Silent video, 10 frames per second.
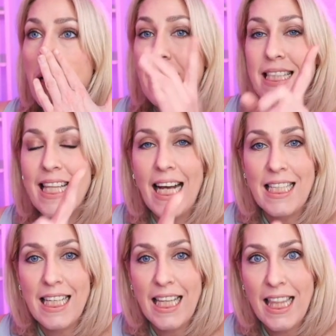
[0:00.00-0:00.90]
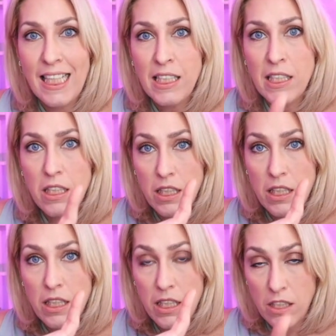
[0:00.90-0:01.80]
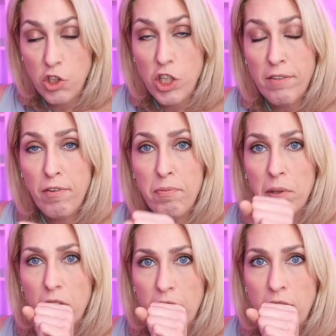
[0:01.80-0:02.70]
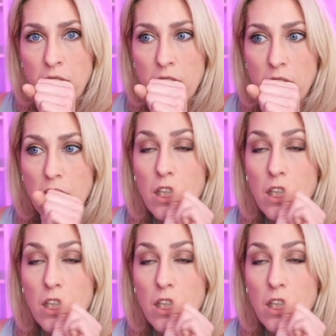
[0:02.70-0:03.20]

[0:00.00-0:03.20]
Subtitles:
is that this chief of police,